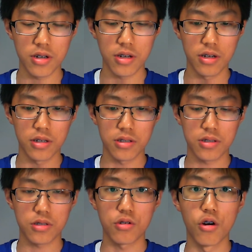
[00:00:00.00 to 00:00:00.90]

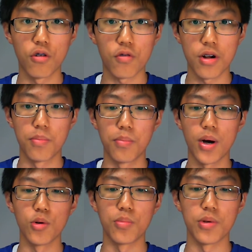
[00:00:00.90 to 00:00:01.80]
is go for a
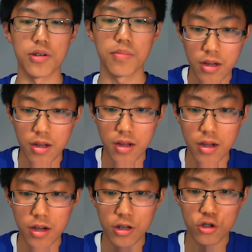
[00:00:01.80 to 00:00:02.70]
Bubble Beam,
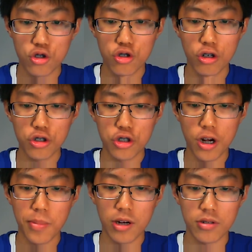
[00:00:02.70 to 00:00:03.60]
and it should
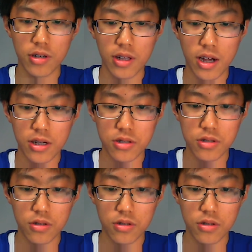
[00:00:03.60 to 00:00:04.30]
chip out the last